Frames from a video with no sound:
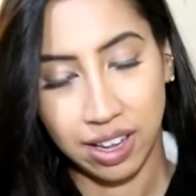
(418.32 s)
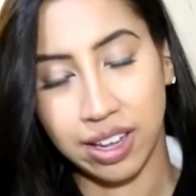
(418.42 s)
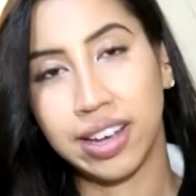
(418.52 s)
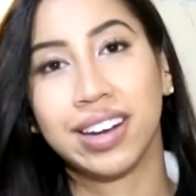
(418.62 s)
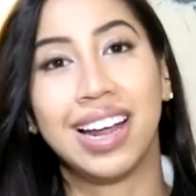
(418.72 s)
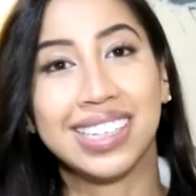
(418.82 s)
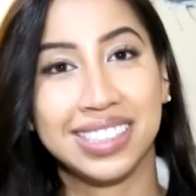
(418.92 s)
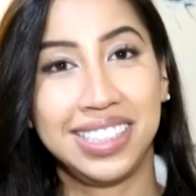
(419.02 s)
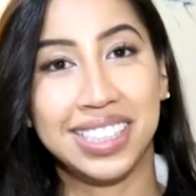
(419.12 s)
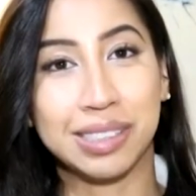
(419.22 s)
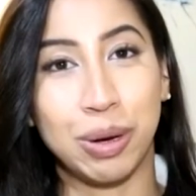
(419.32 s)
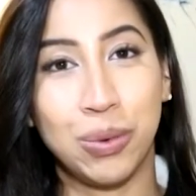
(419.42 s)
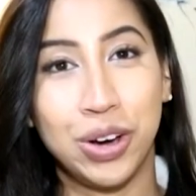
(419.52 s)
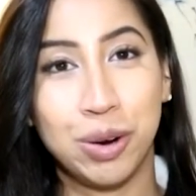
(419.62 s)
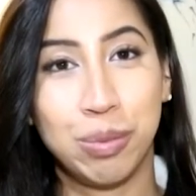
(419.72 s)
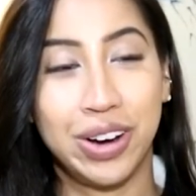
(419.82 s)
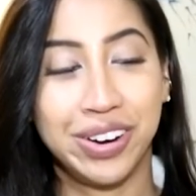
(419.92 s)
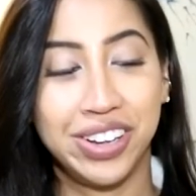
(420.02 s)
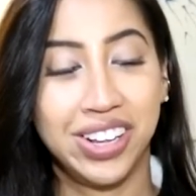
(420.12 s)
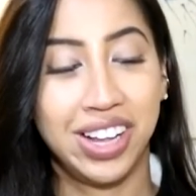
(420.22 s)
And lastly is my water
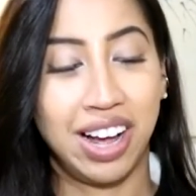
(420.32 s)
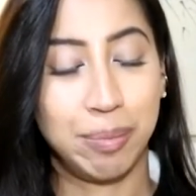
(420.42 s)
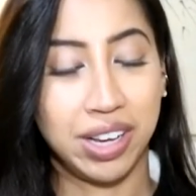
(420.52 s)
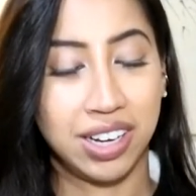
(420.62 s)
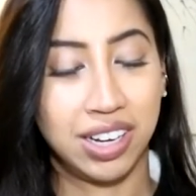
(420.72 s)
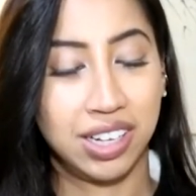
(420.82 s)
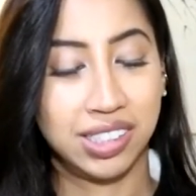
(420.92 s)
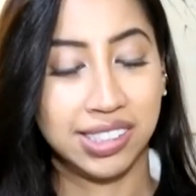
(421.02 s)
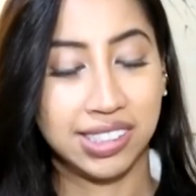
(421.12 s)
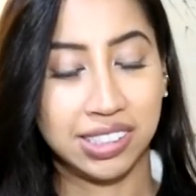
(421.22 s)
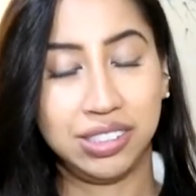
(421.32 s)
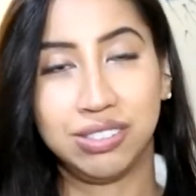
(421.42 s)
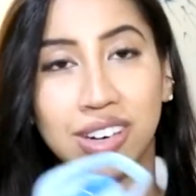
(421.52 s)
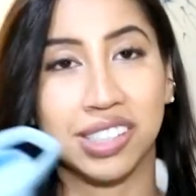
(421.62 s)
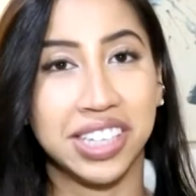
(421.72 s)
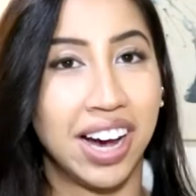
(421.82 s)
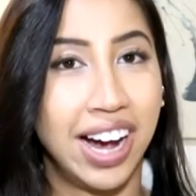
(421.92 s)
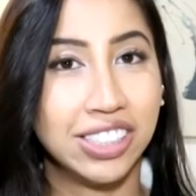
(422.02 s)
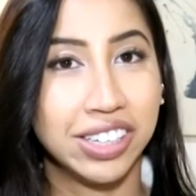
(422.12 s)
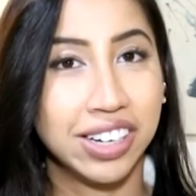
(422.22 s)
bottle because you've got
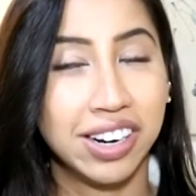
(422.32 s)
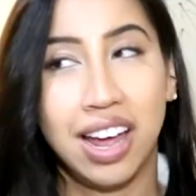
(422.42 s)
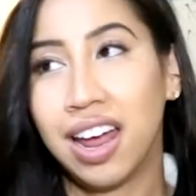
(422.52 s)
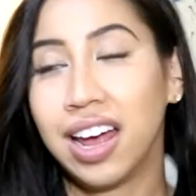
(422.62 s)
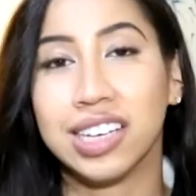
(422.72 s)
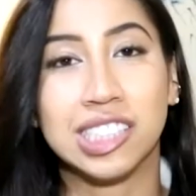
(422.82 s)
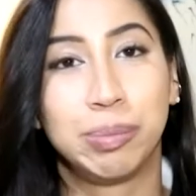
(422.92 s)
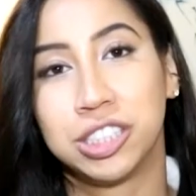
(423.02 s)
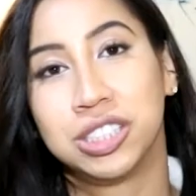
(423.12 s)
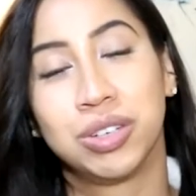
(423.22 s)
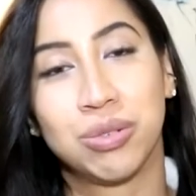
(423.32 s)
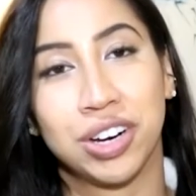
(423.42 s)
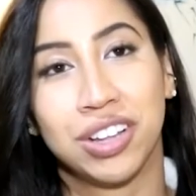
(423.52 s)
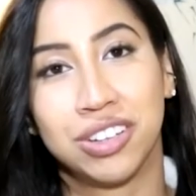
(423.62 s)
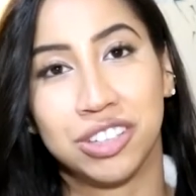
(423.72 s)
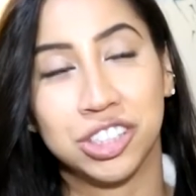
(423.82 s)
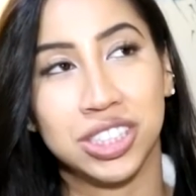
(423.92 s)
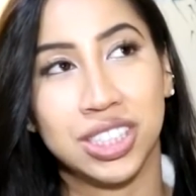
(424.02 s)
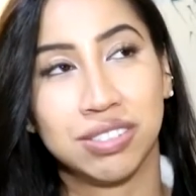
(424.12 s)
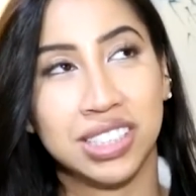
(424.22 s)
hydrated, especially when you're working long
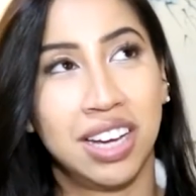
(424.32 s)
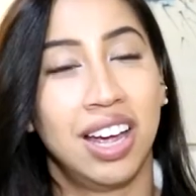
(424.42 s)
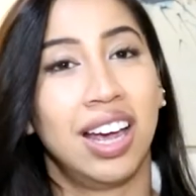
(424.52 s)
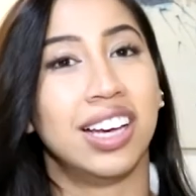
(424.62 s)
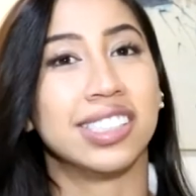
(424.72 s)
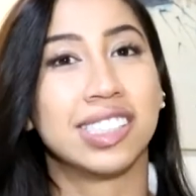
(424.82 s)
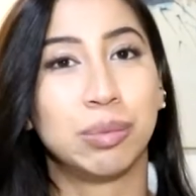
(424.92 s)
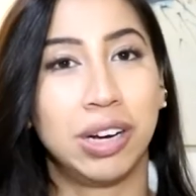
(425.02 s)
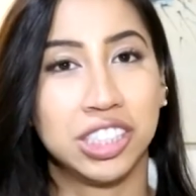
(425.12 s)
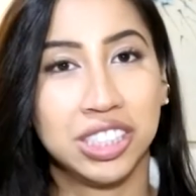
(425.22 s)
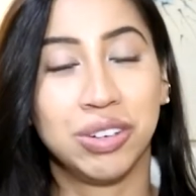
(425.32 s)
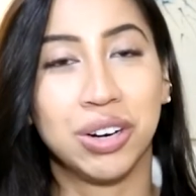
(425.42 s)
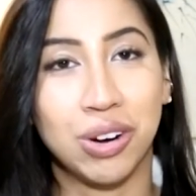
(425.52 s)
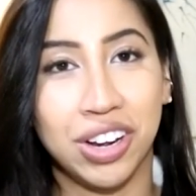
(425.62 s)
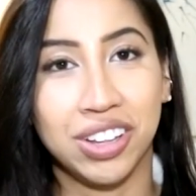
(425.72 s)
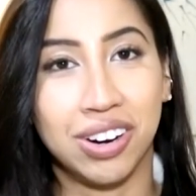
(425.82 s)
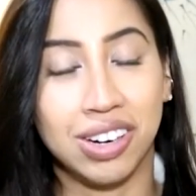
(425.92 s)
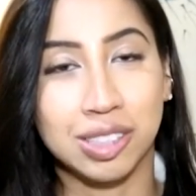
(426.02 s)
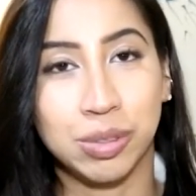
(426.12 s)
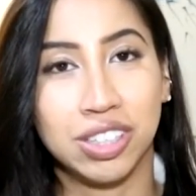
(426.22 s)
shifts, especially when you're working in the
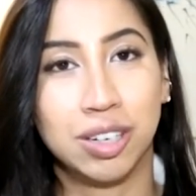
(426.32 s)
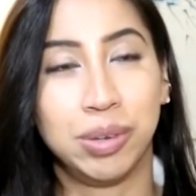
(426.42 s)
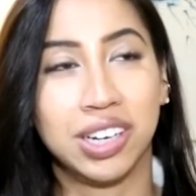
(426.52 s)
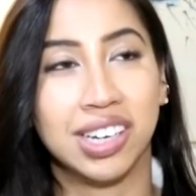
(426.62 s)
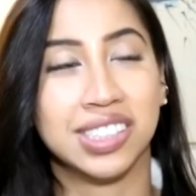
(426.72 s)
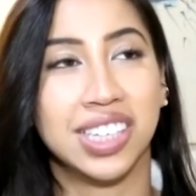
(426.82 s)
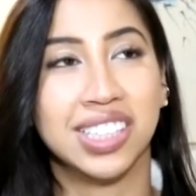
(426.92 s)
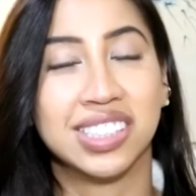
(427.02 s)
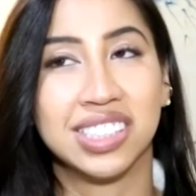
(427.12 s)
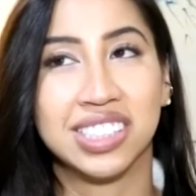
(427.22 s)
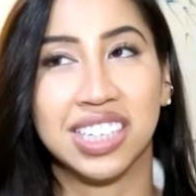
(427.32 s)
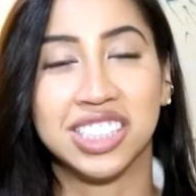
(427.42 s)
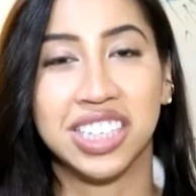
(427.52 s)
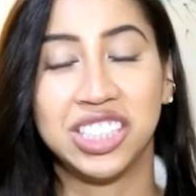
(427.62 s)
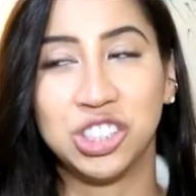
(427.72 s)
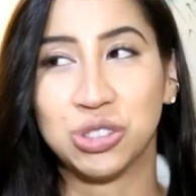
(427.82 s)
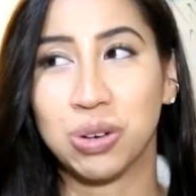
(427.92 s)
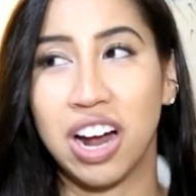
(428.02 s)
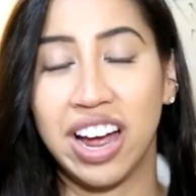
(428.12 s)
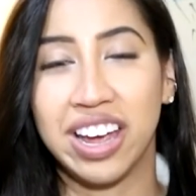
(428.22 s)
hospital because it is such a
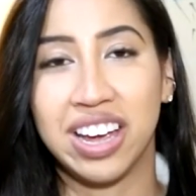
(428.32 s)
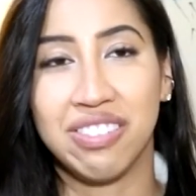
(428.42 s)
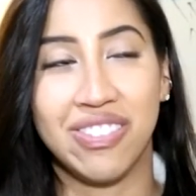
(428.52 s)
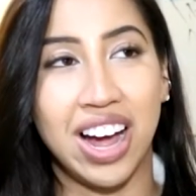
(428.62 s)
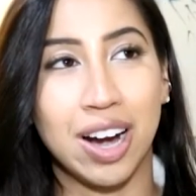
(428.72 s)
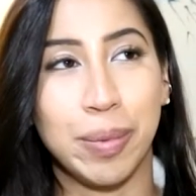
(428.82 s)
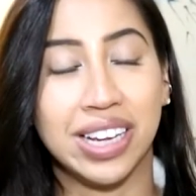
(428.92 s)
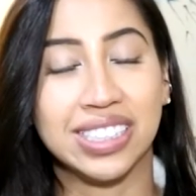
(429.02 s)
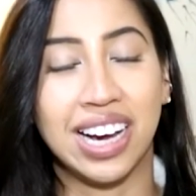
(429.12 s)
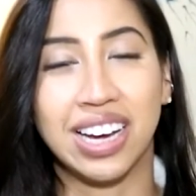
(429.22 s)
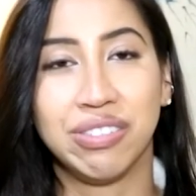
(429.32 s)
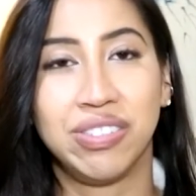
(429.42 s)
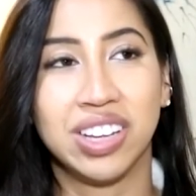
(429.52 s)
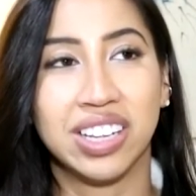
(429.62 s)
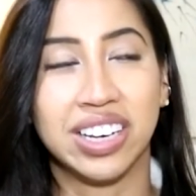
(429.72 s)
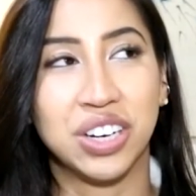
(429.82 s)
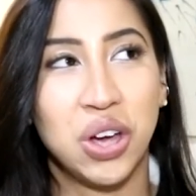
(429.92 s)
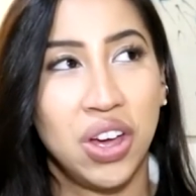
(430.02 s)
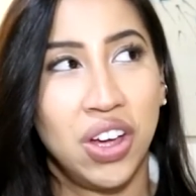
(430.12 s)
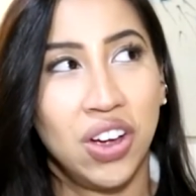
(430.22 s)
dry environment. I feel like
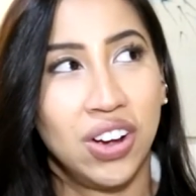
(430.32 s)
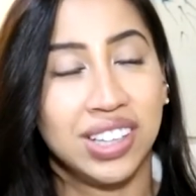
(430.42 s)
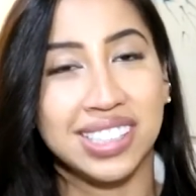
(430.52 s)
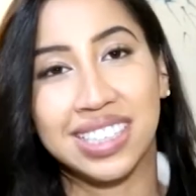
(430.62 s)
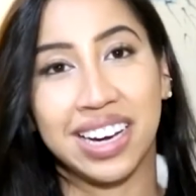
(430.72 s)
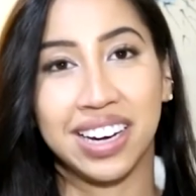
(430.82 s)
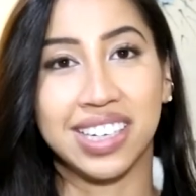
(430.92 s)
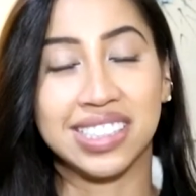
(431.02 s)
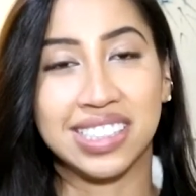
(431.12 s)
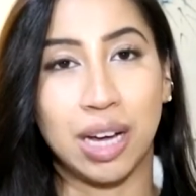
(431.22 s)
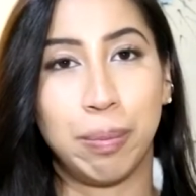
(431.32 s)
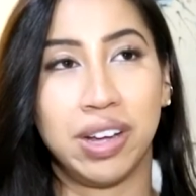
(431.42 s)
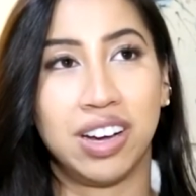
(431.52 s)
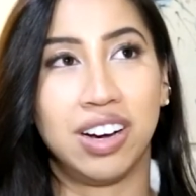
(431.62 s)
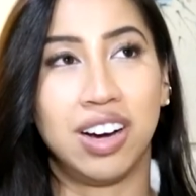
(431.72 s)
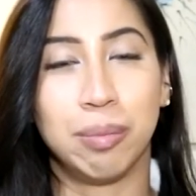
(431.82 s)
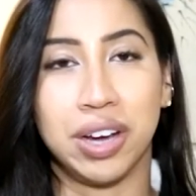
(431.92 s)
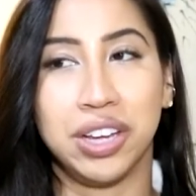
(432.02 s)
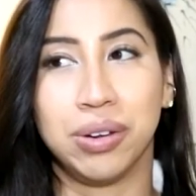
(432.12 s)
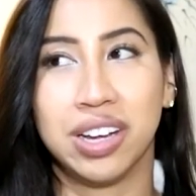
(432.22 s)
the second I step on my
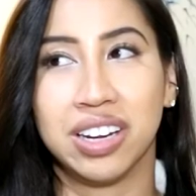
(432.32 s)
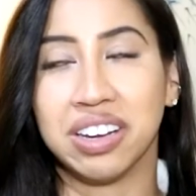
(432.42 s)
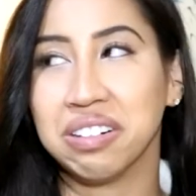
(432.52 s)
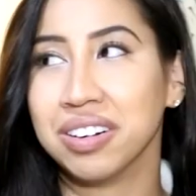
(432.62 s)
unit, like